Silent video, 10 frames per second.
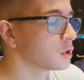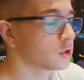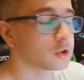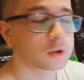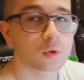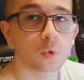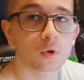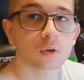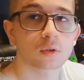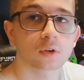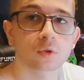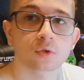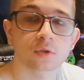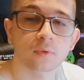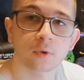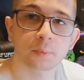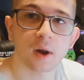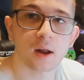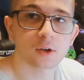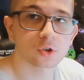so you can use it for
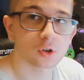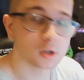pranks or